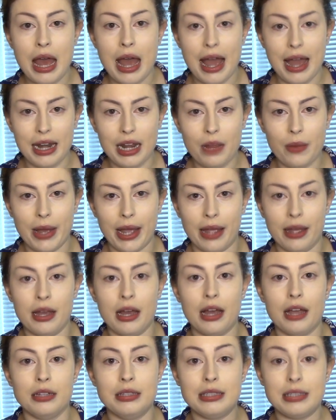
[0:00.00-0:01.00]
Anyway,
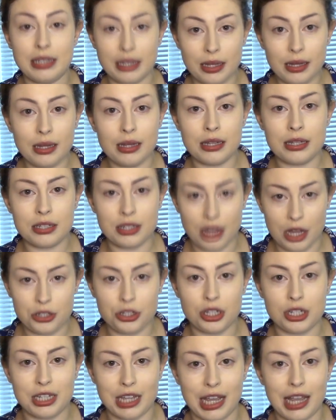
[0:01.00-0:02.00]
until such
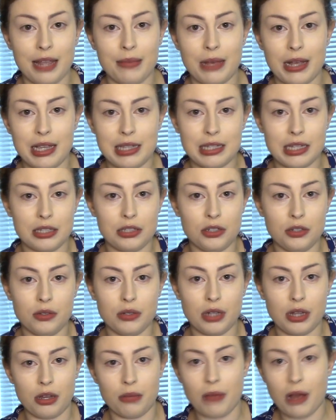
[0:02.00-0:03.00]
a time as I do
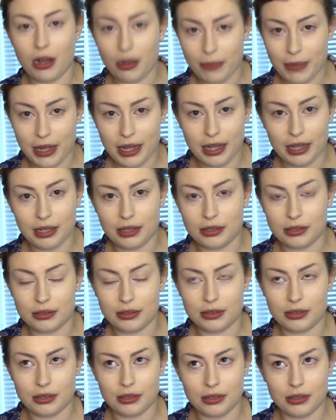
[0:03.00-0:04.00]
another mukbang,
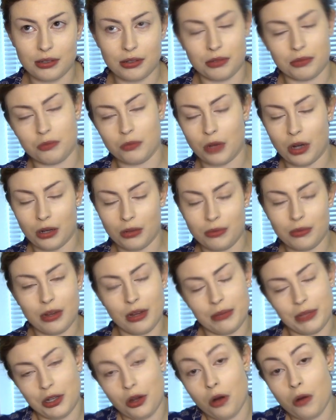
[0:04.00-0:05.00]
or well,
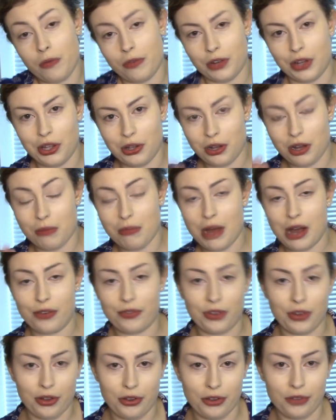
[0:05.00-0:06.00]
I mean hopefully they'll come back
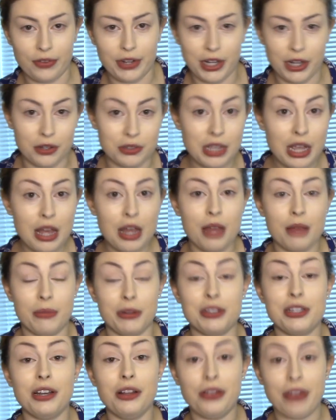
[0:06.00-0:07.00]
for other videos,
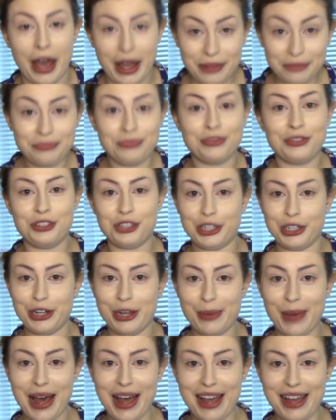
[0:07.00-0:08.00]
but till then, cheery
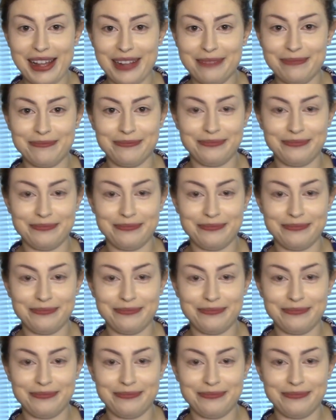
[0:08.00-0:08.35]
bye!